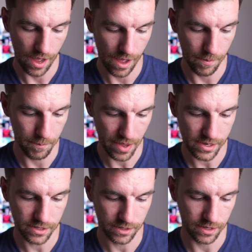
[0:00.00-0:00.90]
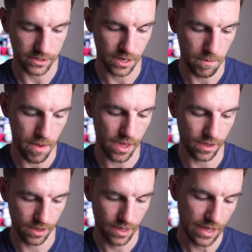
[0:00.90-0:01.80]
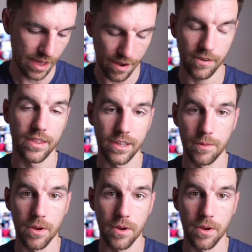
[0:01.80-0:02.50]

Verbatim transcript: um, basically to make everything in